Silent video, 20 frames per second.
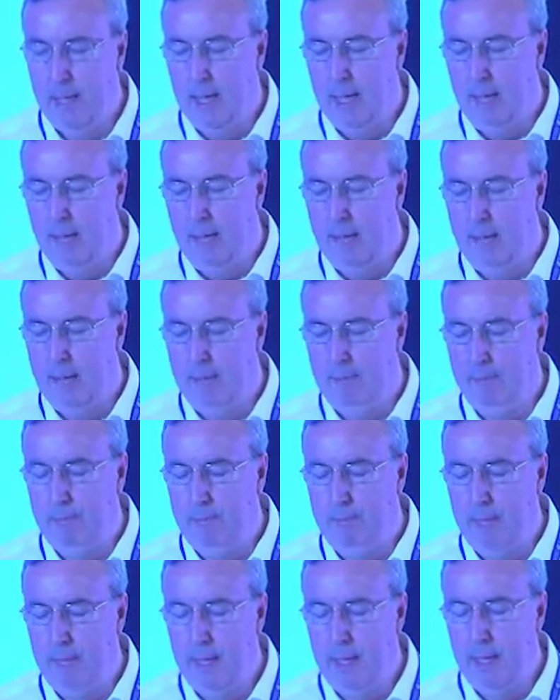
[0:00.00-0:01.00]

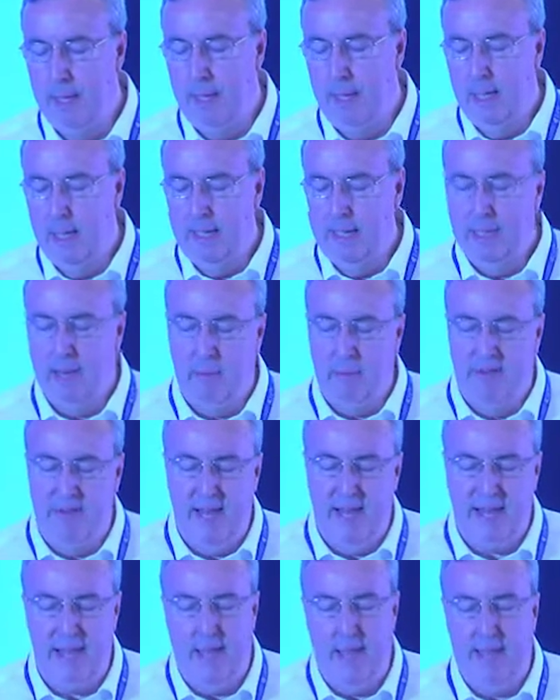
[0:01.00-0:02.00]
Now
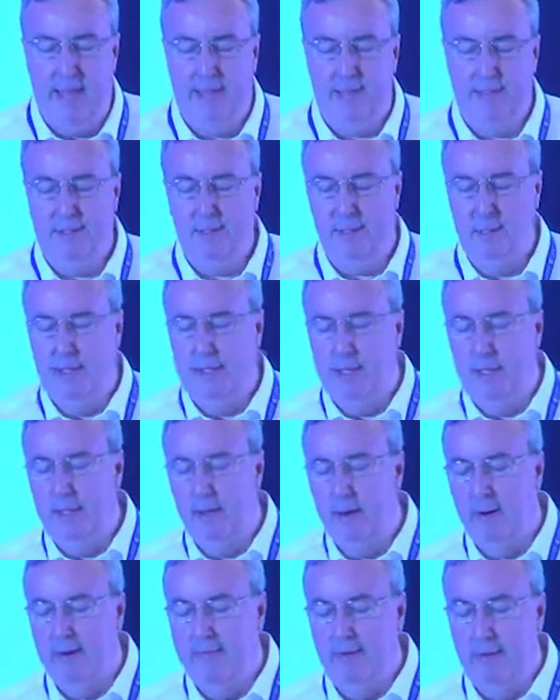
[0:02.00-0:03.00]
within that,
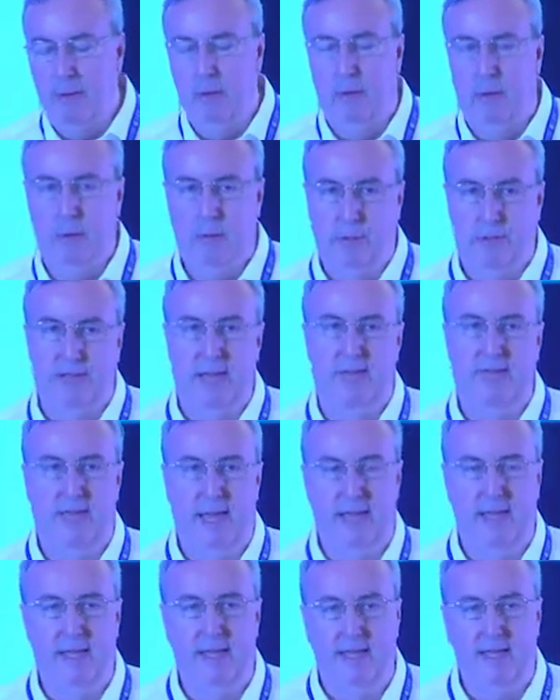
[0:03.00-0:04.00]
I think you could also
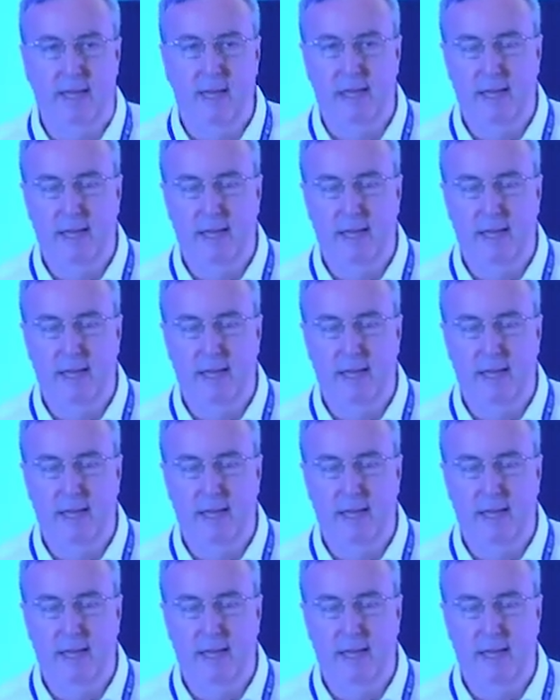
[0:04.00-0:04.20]
say that